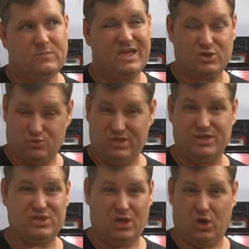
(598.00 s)
it's
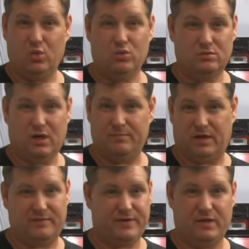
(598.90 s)
really slow. I'm
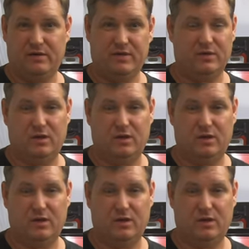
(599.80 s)
not a fan of it.